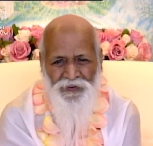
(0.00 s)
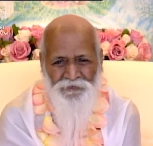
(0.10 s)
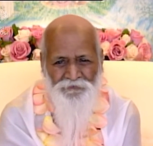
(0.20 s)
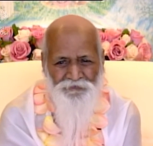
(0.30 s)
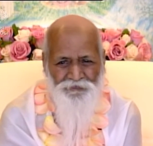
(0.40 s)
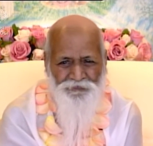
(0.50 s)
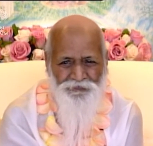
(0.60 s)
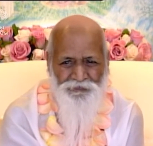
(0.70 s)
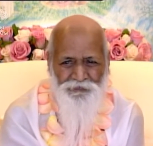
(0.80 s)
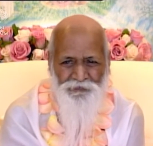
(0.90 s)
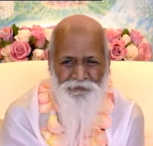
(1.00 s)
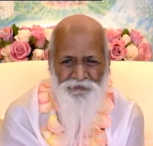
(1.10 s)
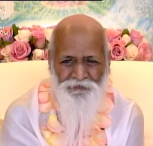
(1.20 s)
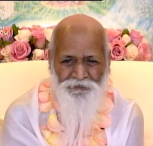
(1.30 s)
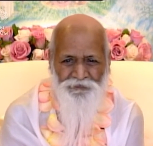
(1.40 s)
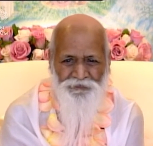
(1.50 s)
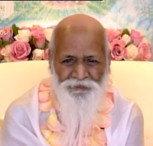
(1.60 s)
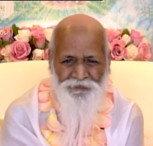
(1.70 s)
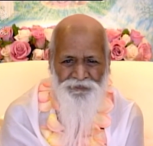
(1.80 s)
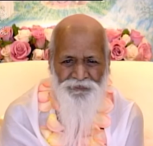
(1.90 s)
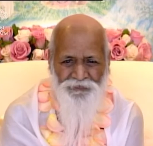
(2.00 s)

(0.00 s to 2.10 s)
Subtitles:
No one is speaking in this clip.